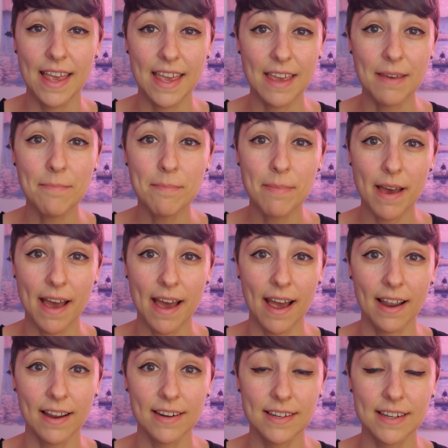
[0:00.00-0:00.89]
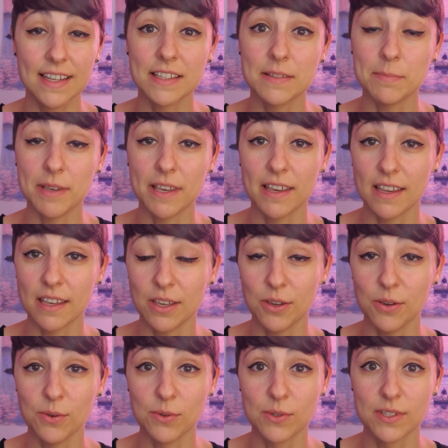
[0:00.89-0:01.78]
Impact is being
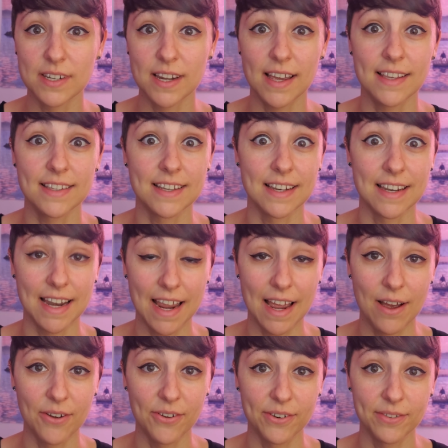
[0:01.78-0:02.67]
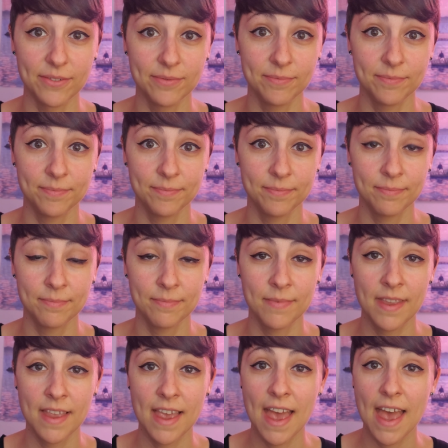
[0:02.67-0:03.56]
used as a noun.
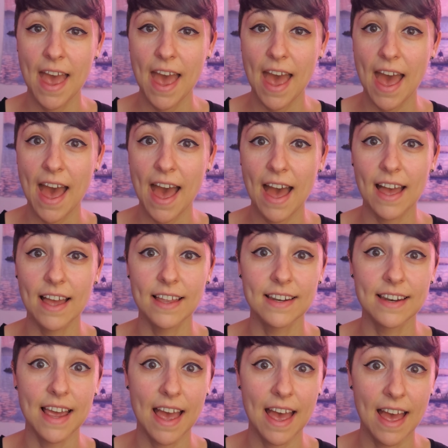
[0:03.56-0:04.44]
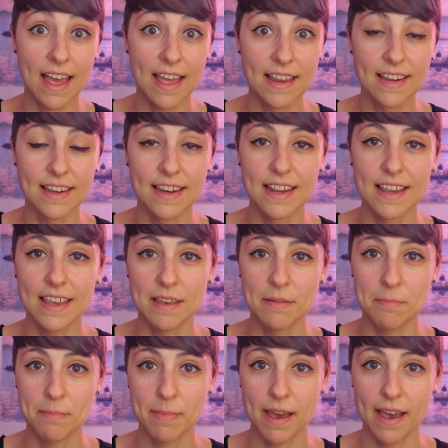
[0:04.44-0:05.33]
Had an
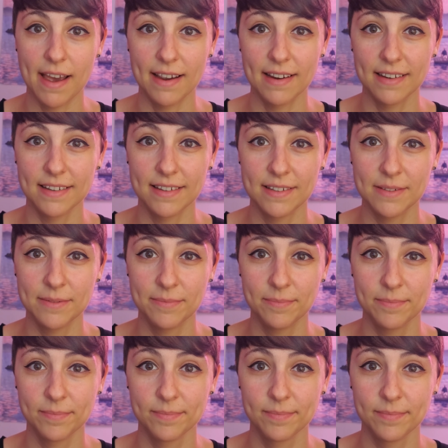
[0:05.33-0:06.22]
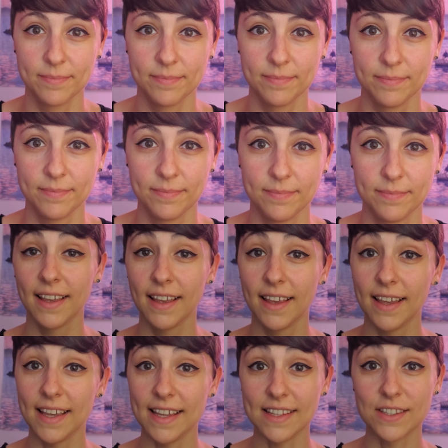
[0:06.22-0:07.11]
impact.
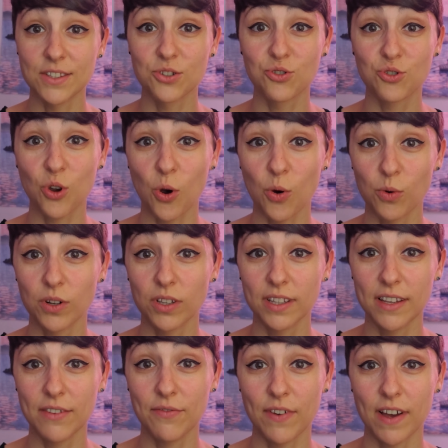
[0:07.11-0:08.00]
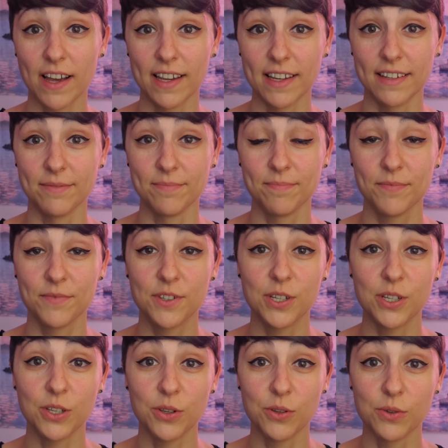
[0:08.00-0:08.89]
It's totally fine
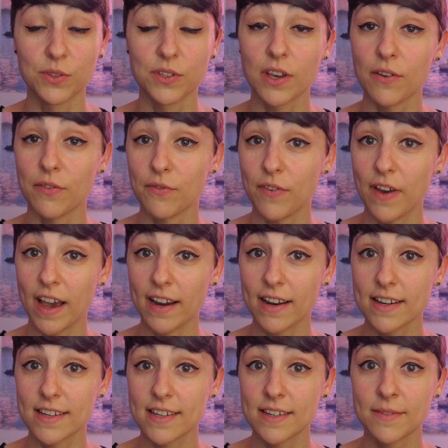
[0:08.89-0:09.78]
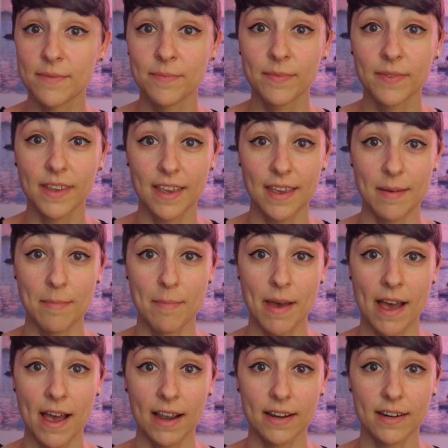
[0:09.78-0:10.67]
to use affect,
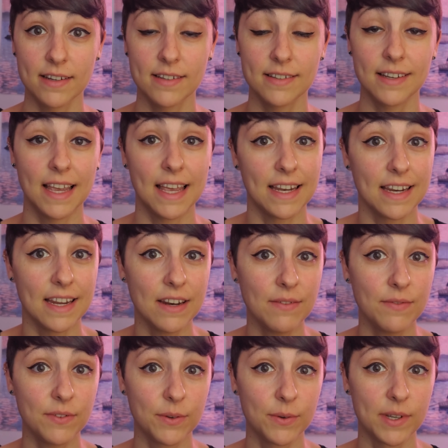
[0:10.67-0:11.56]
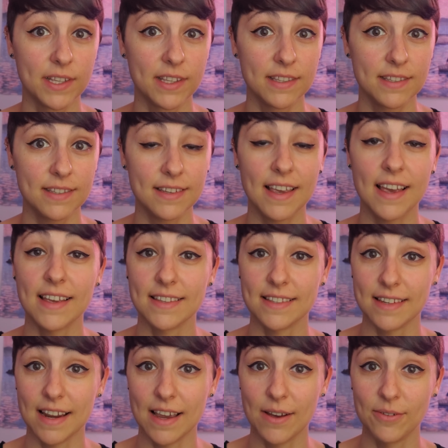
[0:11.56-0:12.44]
impact, and influence
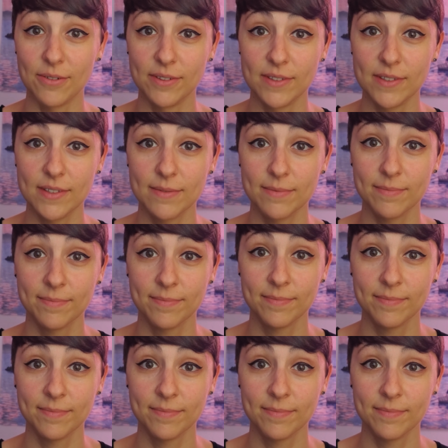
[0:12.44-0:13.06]
as nouns.